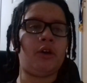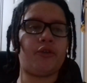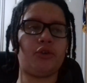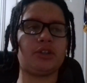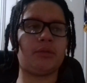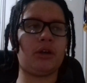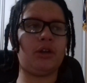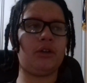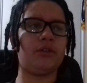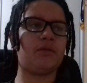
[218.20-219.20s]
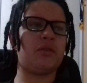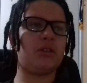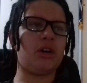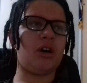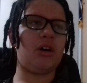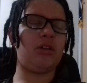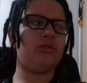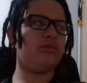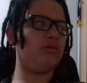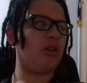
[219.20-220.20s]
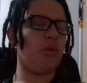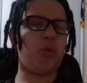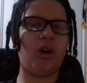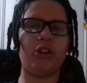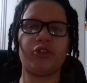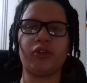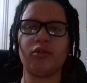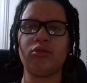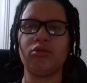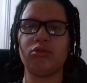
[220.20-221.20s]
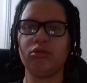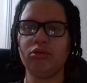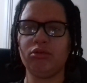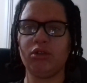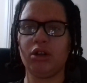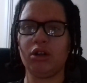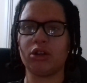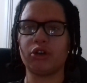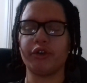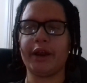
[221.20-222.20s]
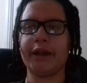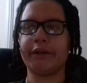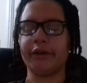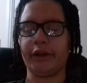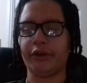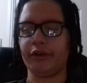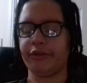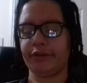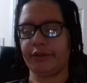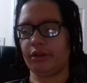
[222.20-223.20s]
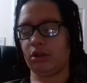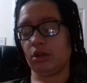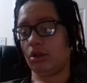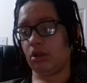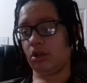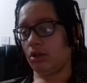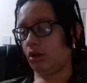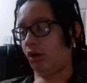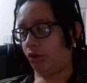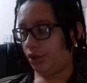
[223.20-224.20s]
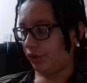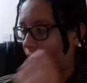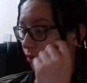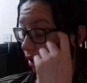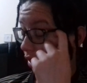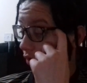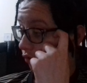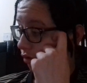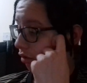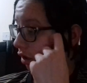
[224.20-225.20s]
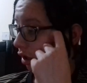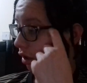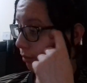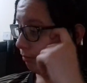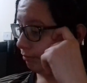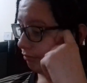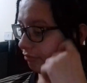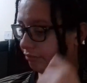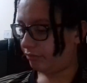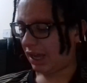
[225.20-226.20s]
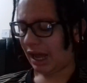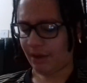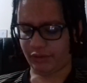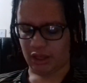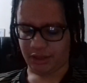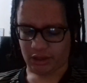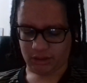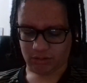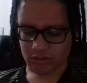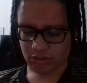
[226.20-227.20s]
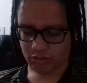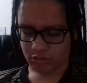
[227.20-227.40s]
Of course, MK Dons have got Watson, Greg, and all these other players. Harvey, I think.